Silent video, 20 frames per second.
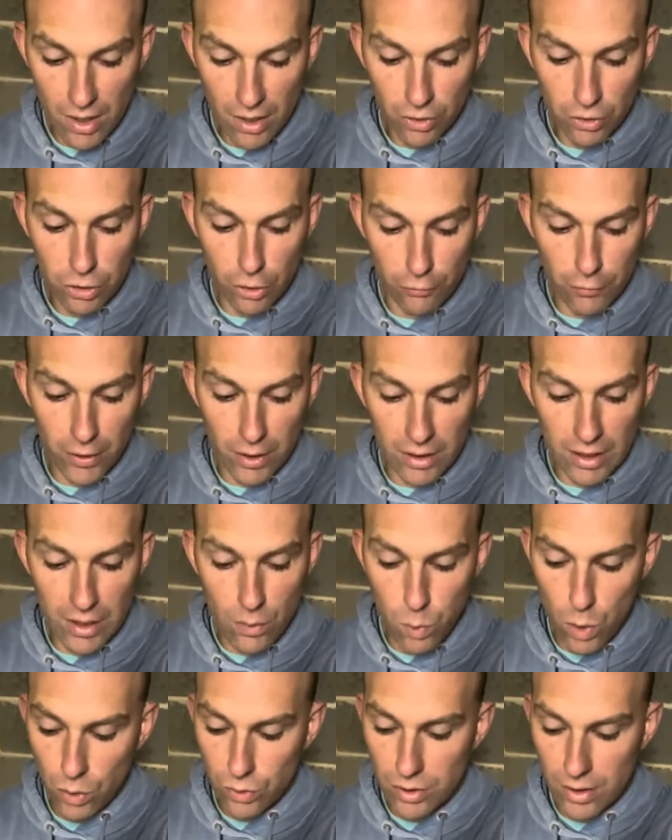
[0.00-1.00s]
severely
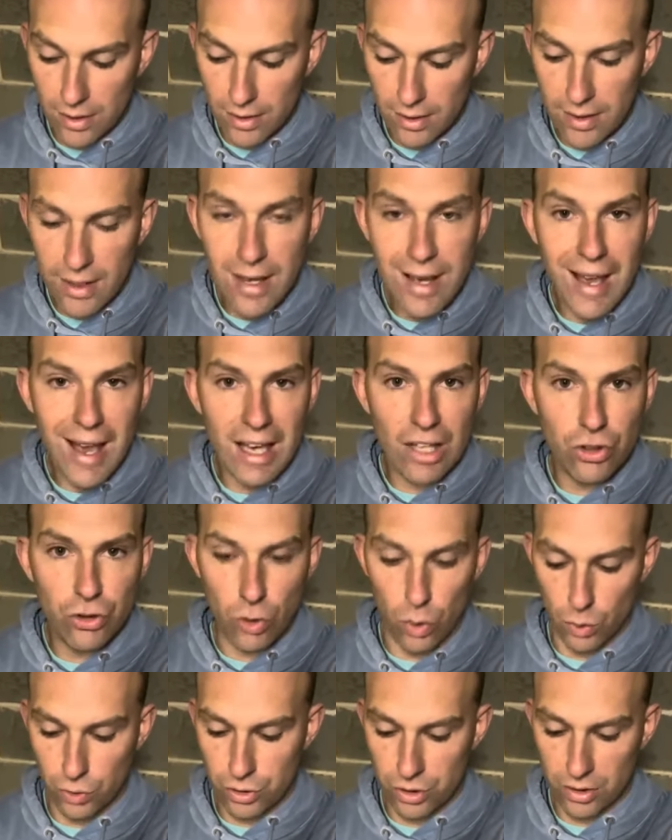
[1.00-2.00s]
wounded a
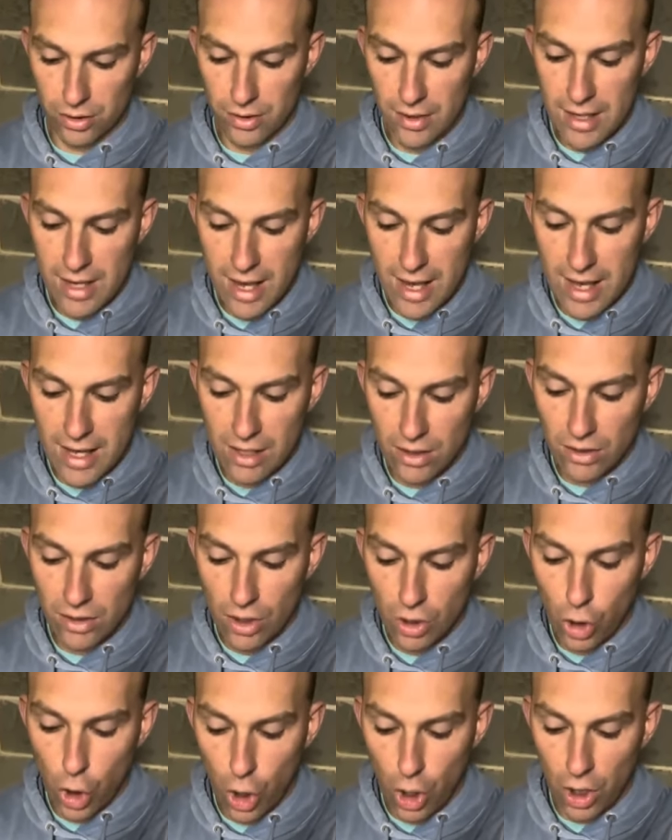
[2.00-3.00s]
soldier
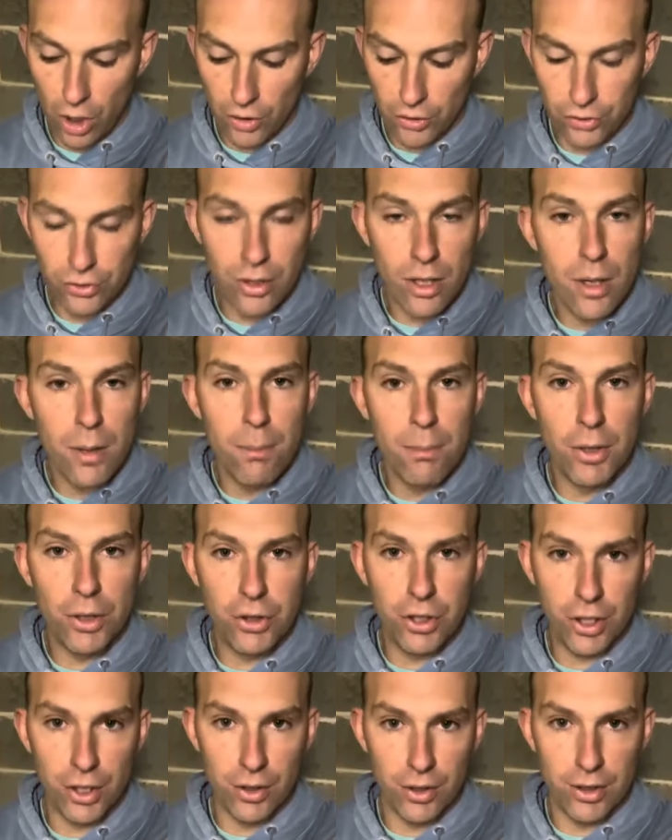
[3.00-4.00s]
and caused
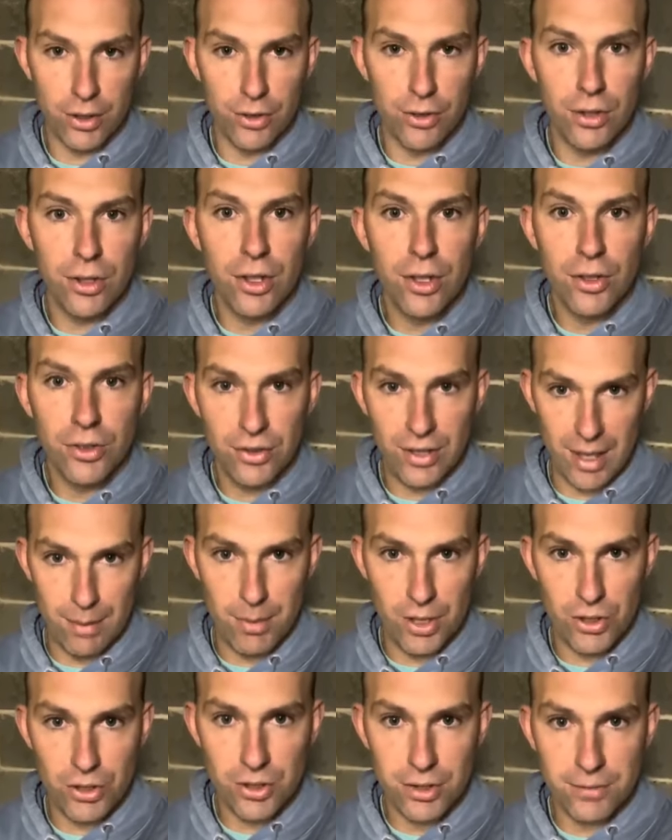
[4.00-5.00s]
material
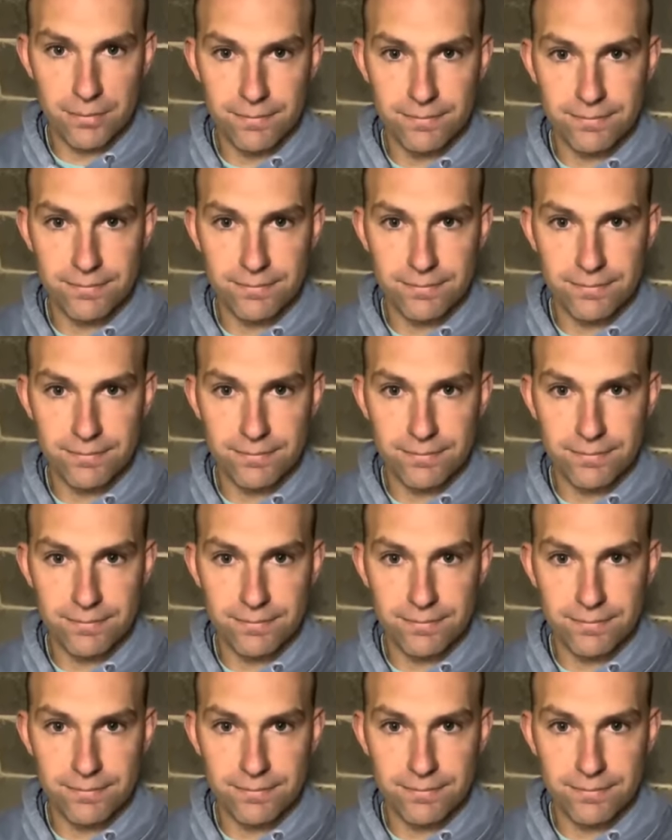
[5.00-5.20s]
damage.